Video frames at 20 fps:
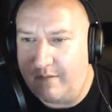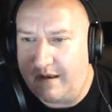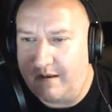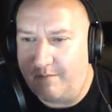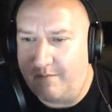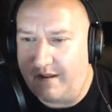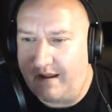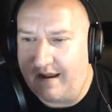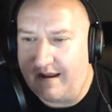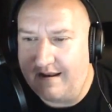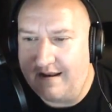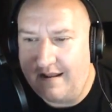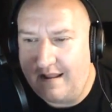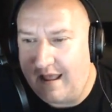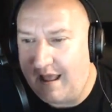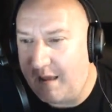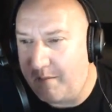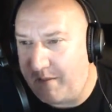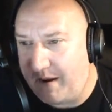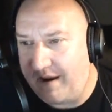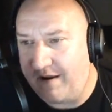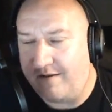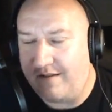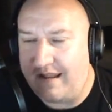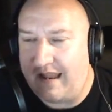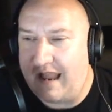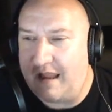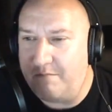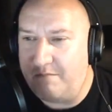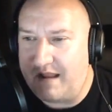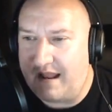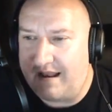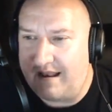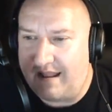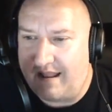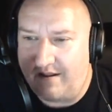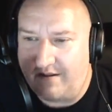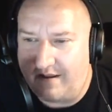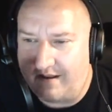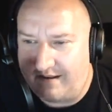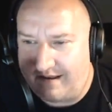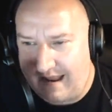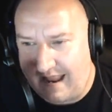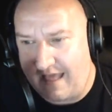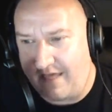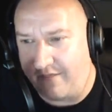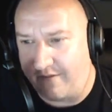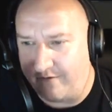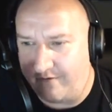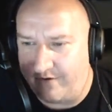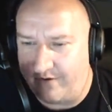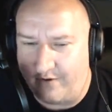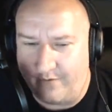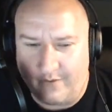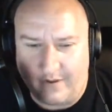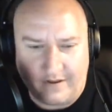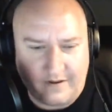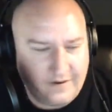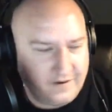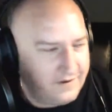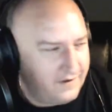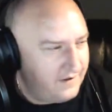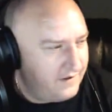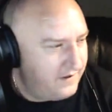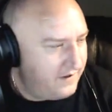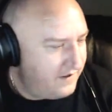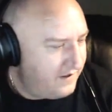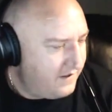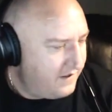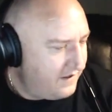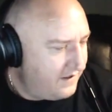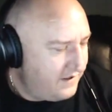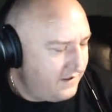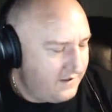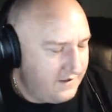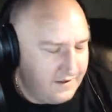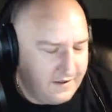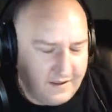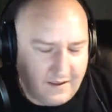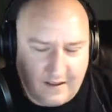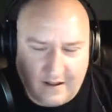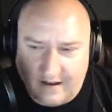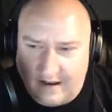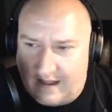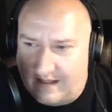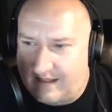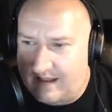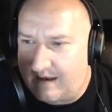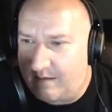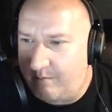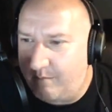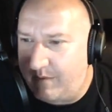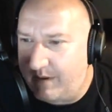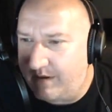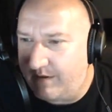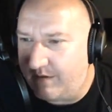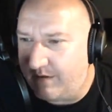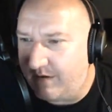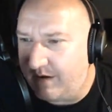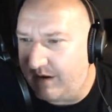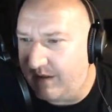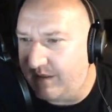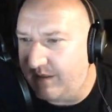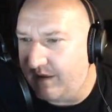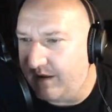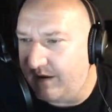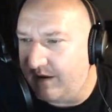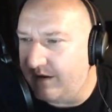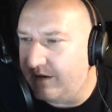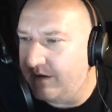plan, apparently I'm not allowed to tether to it. Not that I'm bitter or anything.